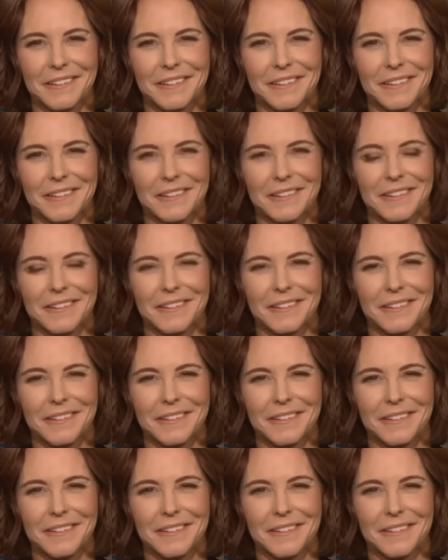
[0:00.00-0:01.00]

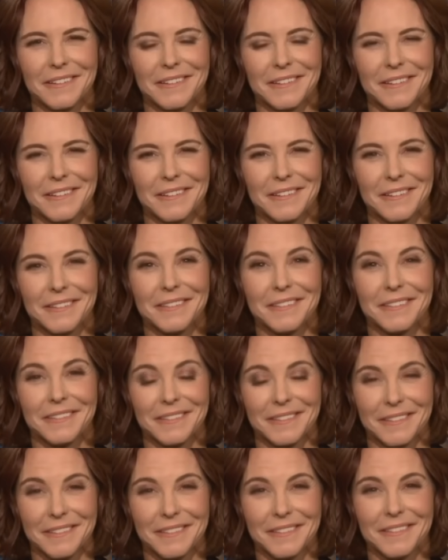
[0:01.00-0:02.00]

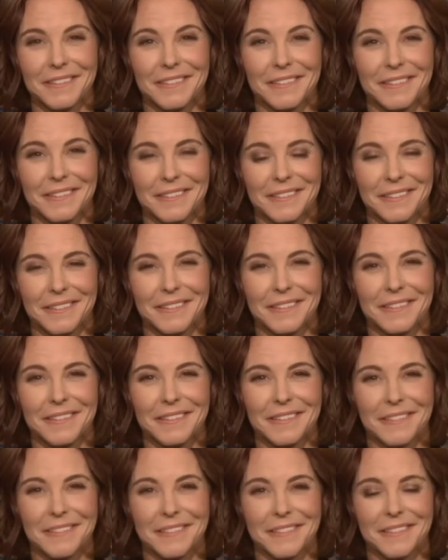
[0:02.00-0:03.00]

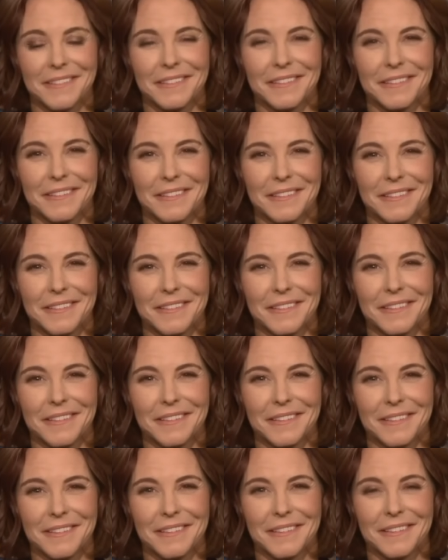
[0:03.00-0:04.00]

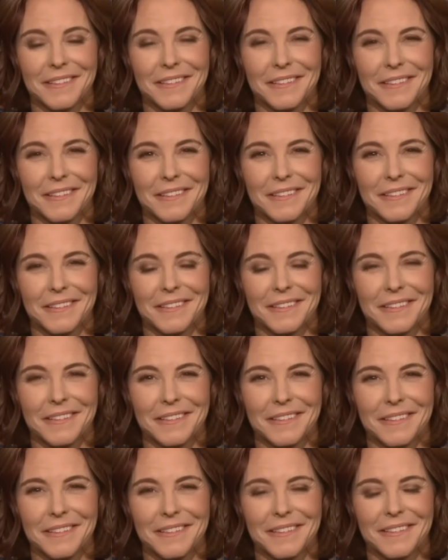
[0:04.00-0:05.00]

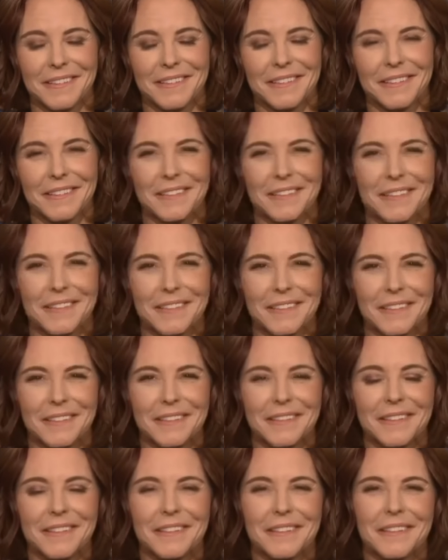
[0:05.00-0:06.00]

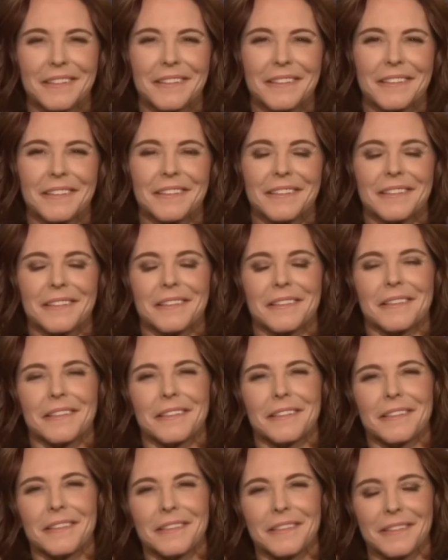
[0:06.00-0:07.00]

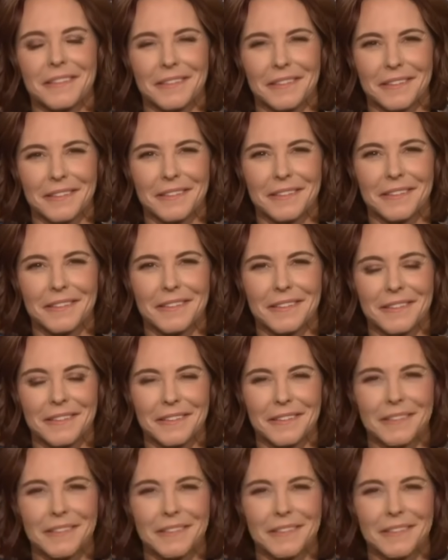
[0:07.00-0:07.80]
(not speaking)